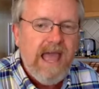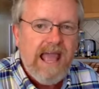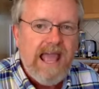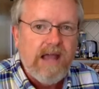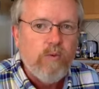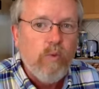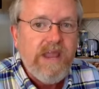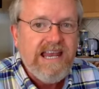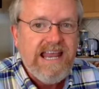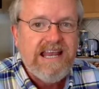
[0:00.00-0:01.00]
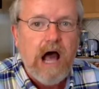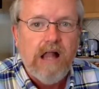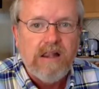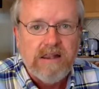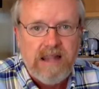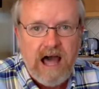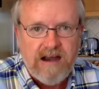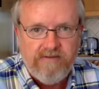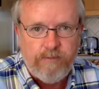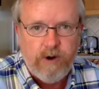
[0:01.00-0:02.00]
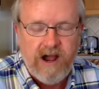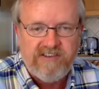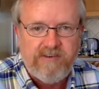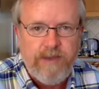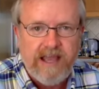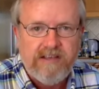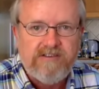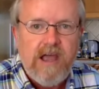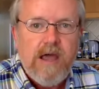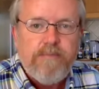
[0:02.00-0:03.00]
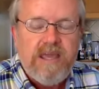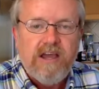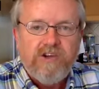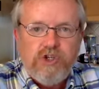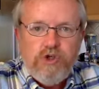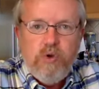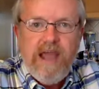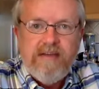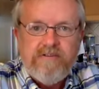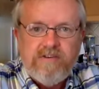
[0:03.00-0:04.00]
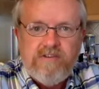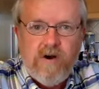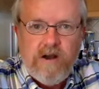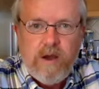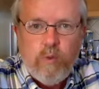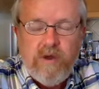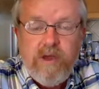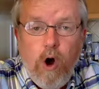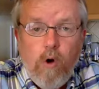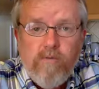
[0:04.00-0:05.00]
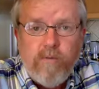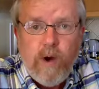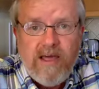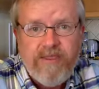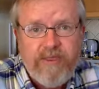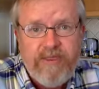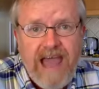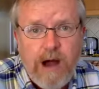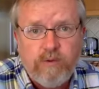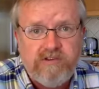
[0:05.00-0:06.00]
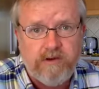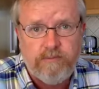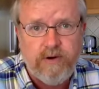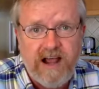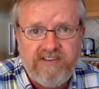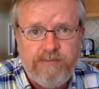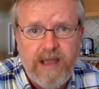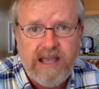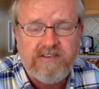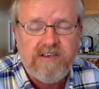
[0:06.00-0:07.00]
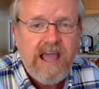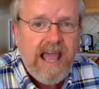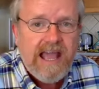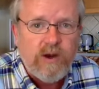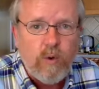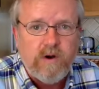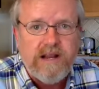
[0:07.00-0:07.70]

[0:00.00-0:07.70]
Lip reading: And we need a lot of prospects because you have to start out with over 1,000 prospects in order